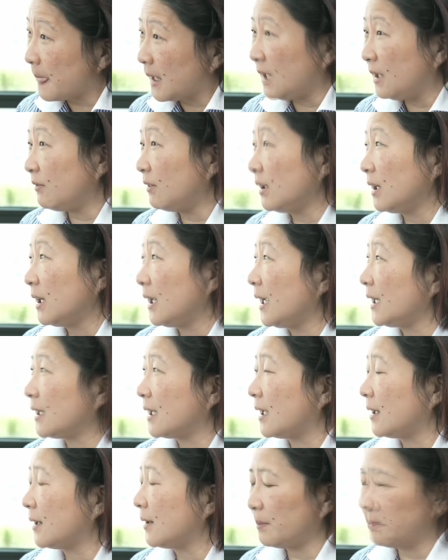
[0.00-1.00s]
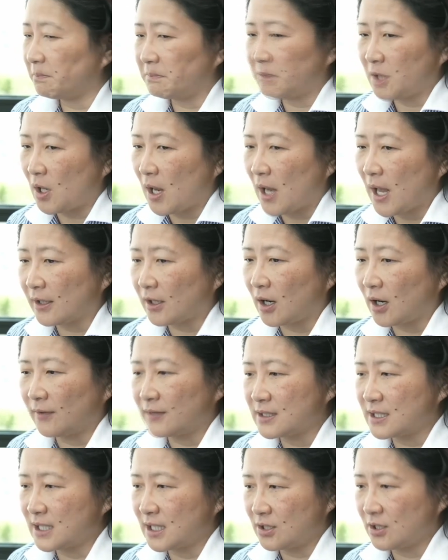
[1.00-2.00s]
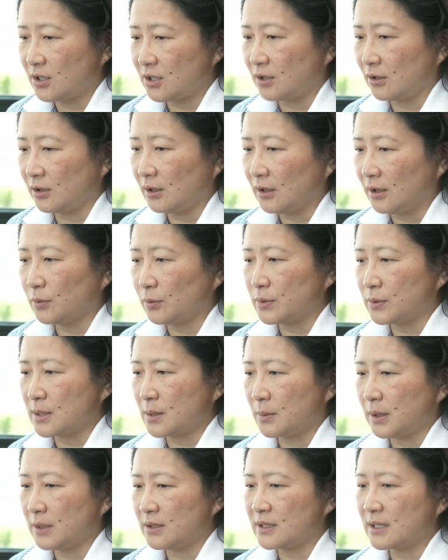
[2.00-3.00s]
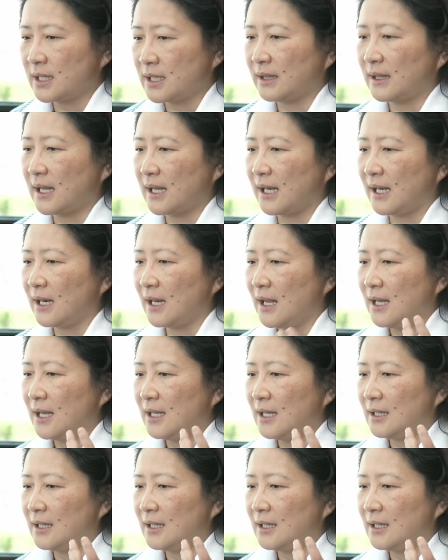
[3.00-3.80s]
Even like, you know, had a conversation earlier with someone who said that